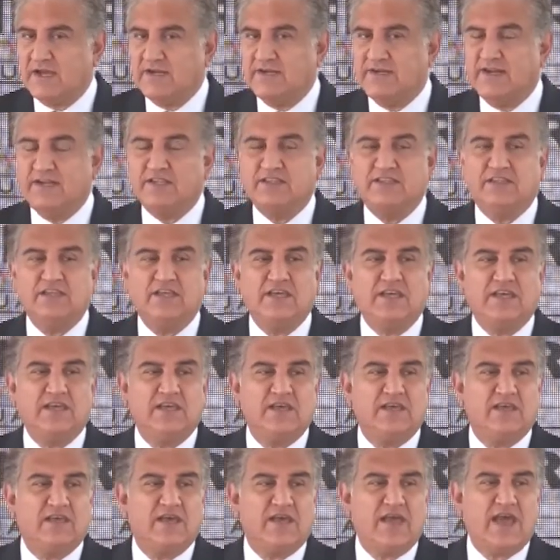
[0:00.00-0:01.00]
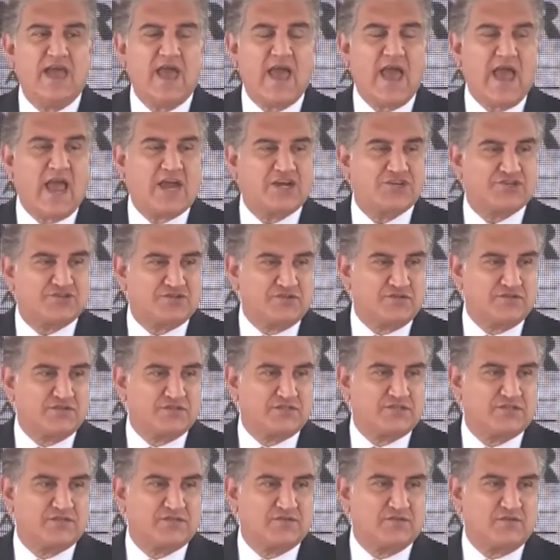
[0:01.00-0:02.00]
Did the
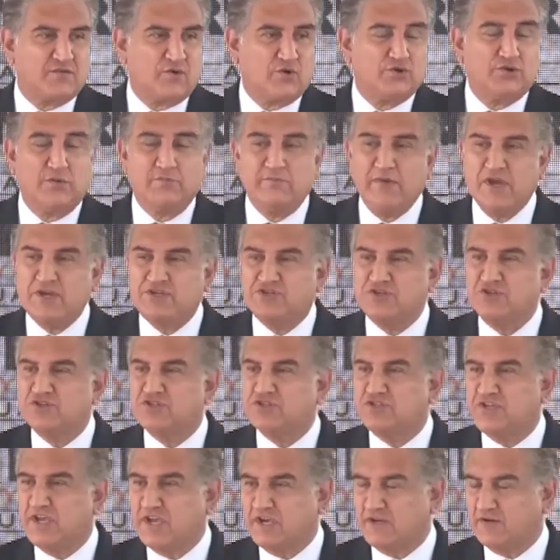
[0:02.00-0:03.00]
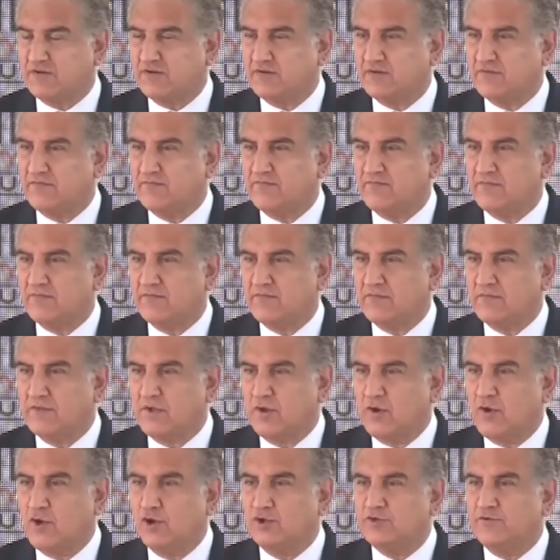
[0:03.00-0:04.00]
actions or the measures taken
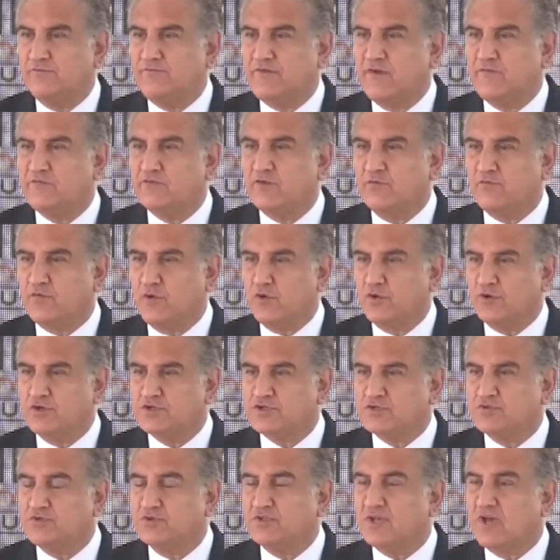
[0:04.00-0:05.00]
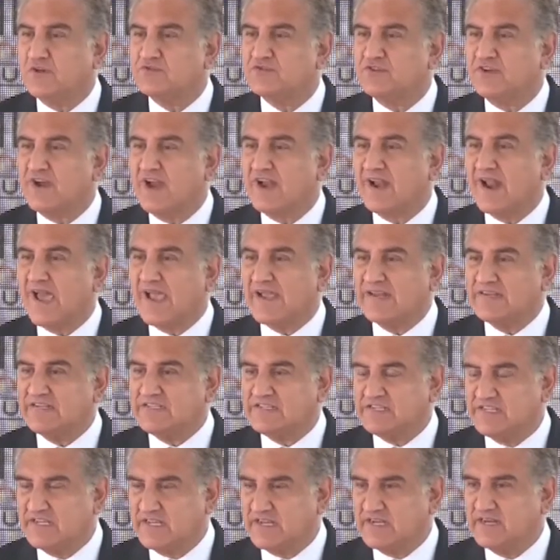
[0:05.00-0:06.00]
on the 5th of August
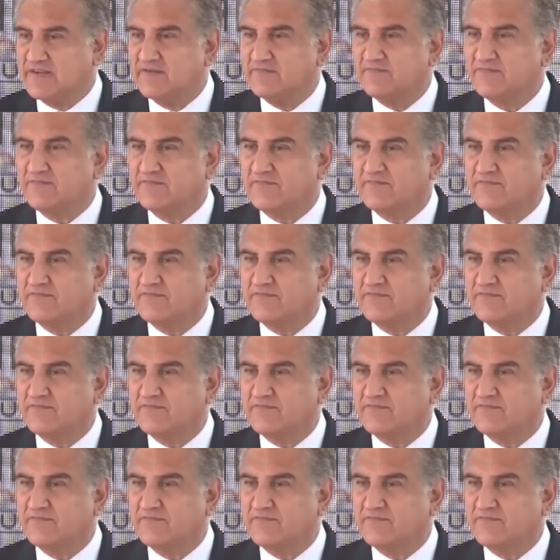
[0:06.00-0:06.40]
2019,